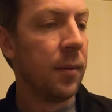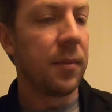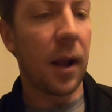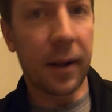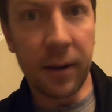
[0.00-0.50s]

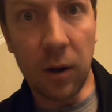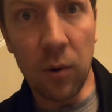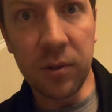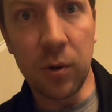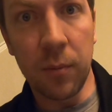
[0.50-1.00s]
Not going to
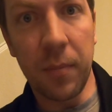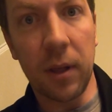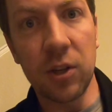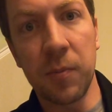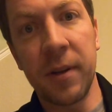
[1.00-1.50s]
go into
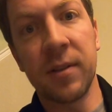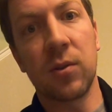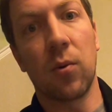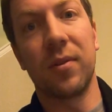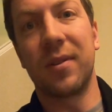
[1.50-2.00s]

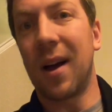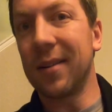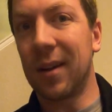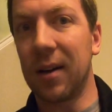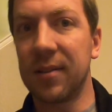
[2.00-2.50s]
embellishments or
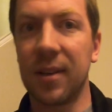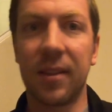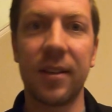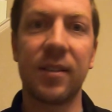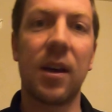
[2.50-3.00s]
dot cuts at
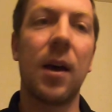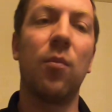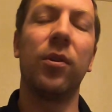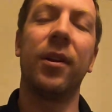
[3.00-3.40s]
this time. We'll